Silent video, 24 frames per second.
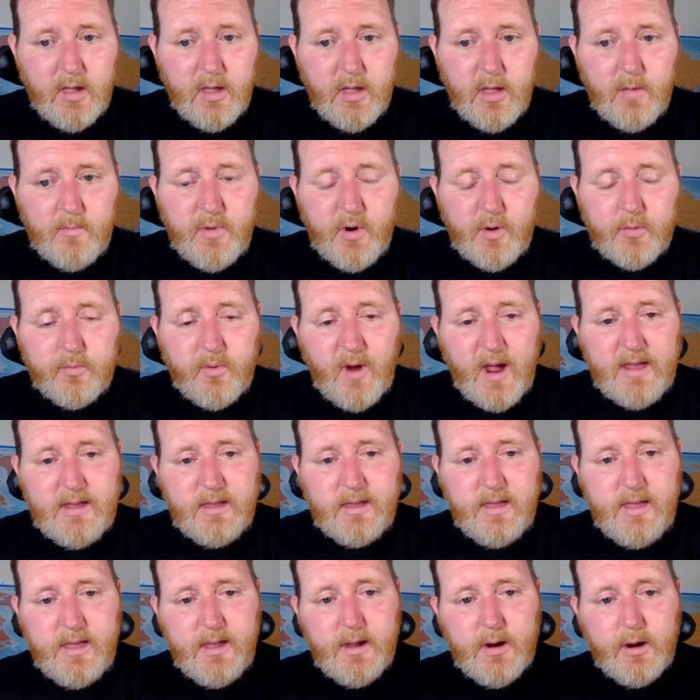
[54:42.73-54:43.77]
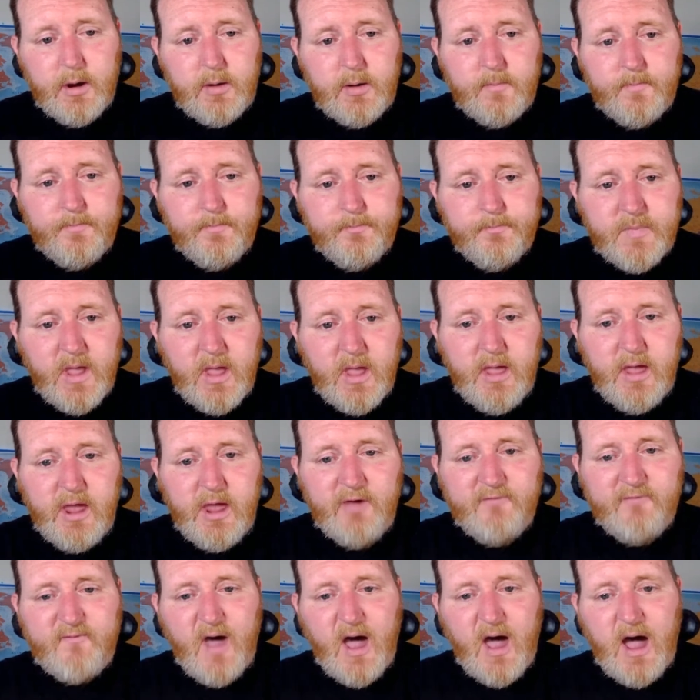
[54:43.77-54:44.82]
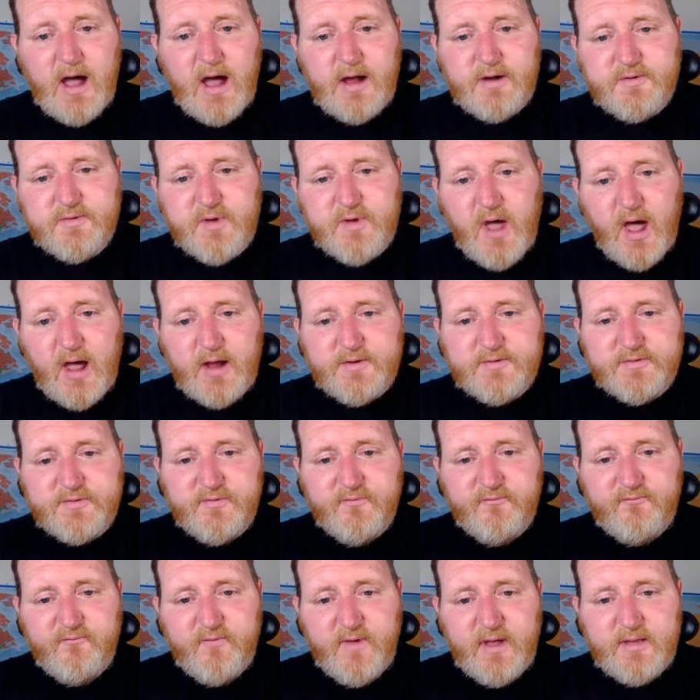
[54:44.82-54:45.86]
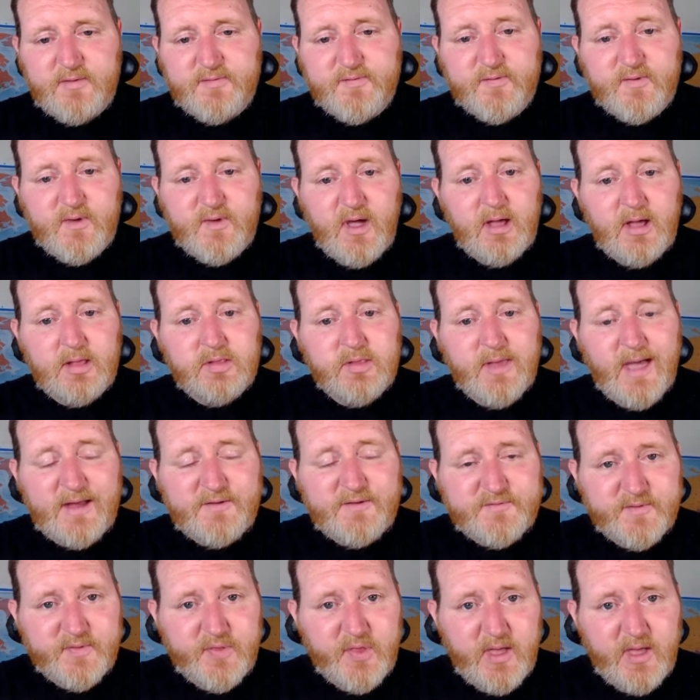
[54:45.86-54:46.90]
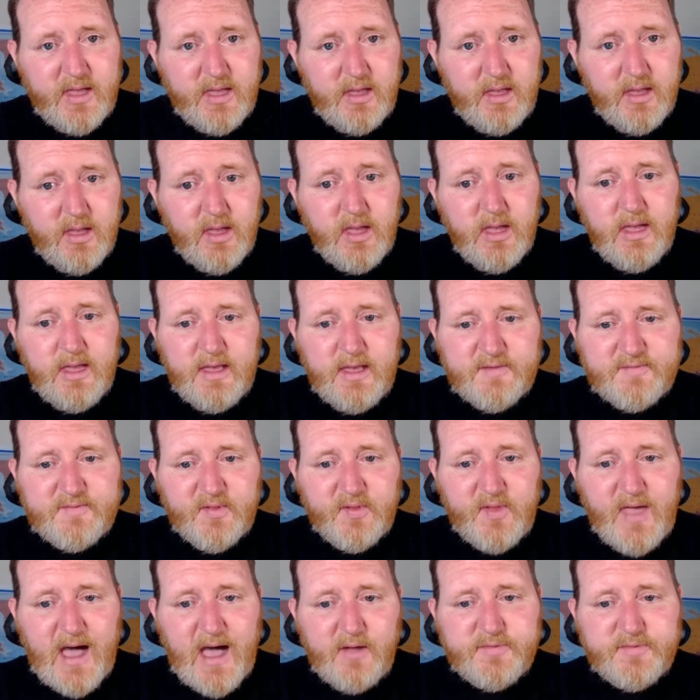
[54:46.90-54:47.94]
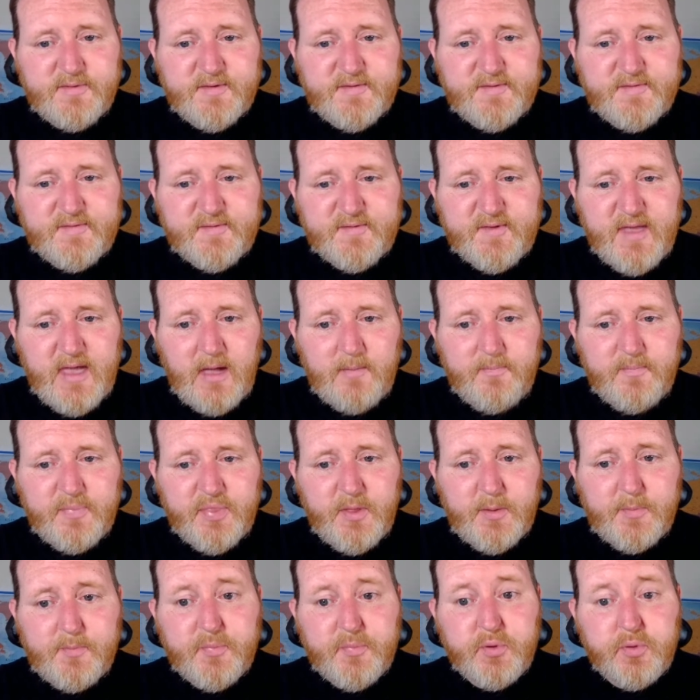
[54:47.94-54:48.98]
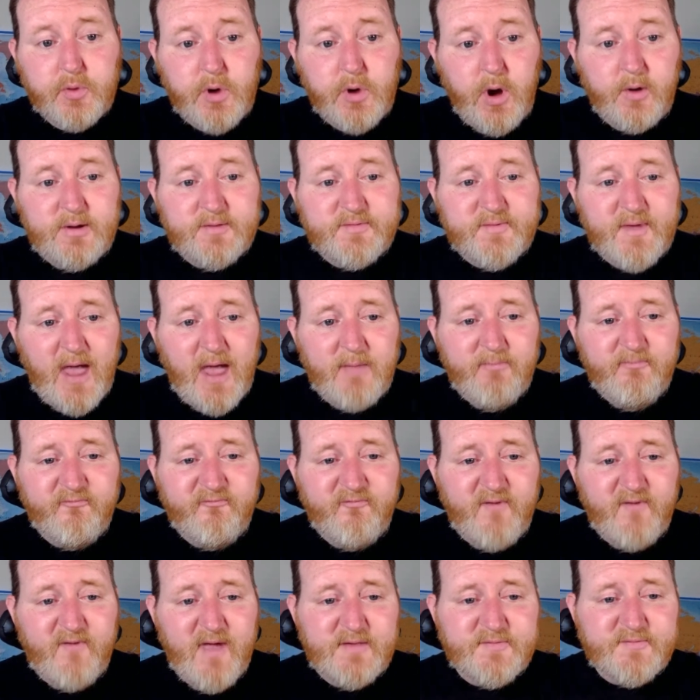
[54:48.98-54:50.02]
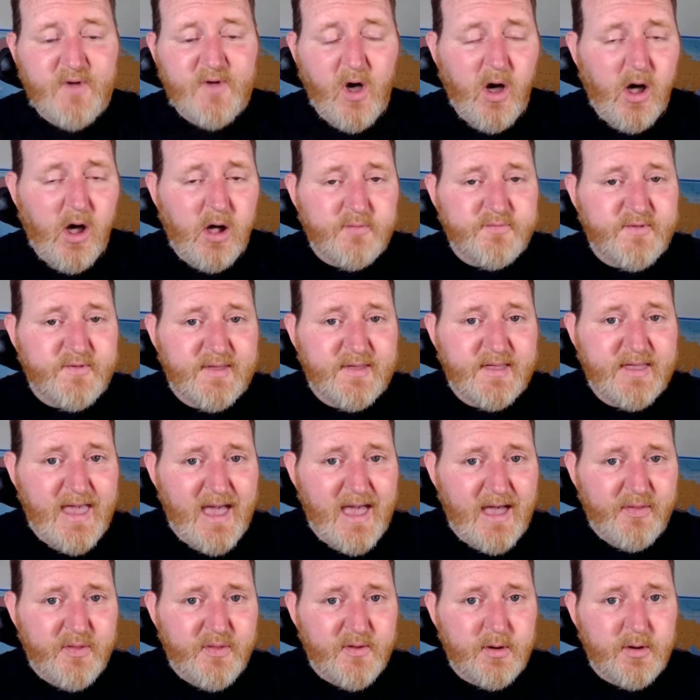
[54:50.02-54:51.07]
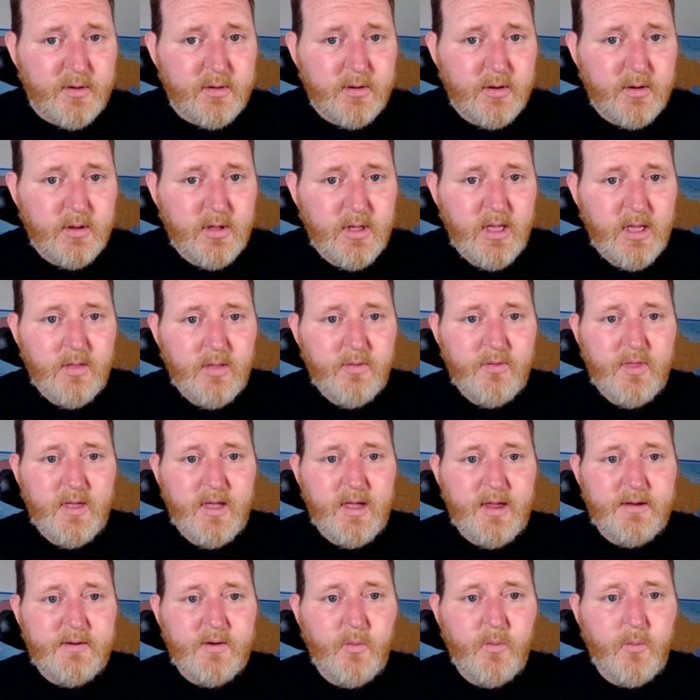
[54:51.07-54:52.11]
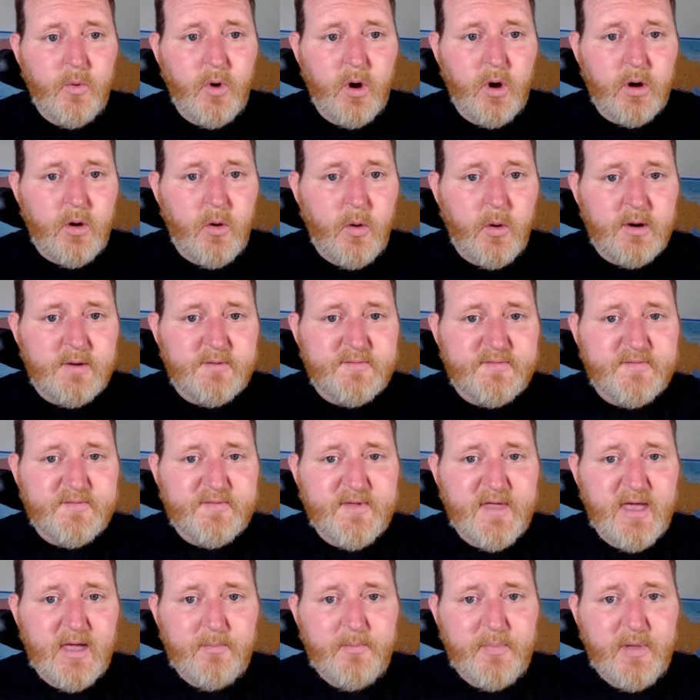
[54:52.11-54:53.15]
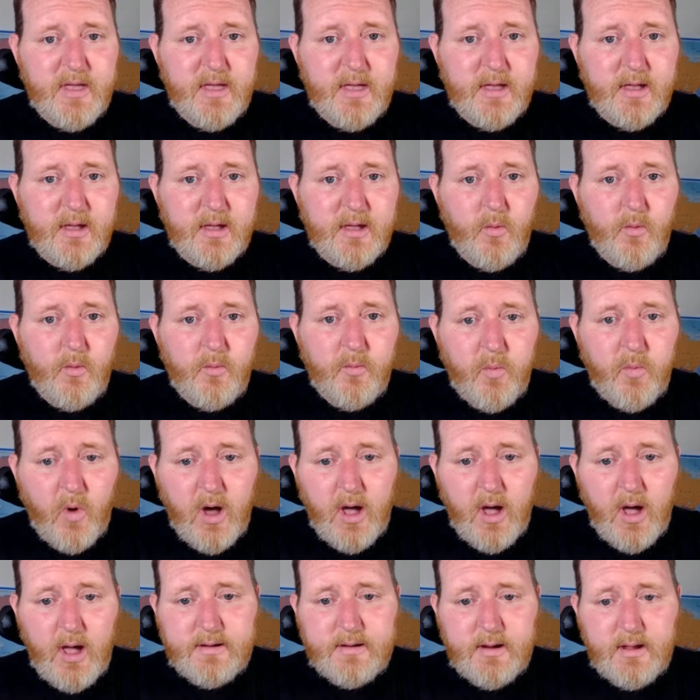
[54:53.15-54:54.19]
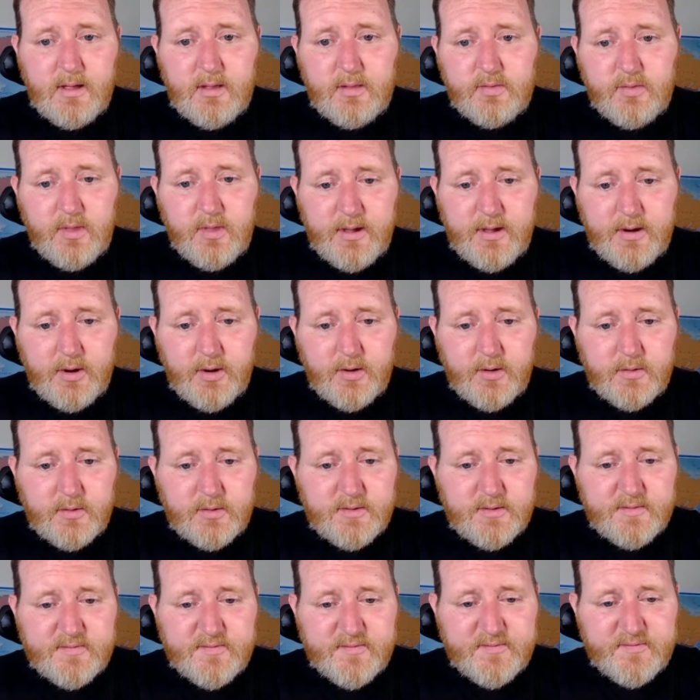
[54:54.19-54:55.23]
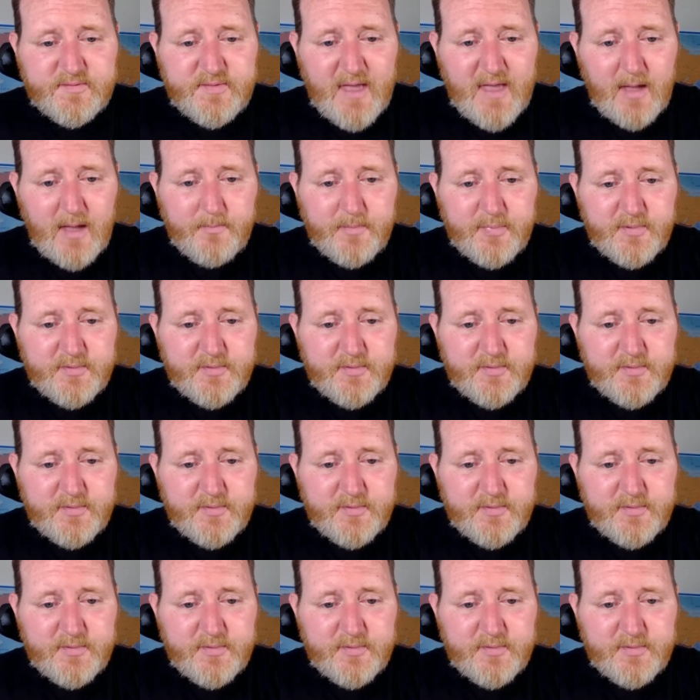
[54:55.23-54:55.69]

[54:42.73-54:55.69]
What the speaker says: But right here, if Oshkosh Defense allegedly is allowed to skip the prototype phase altogether, then Workhorse skipping one little step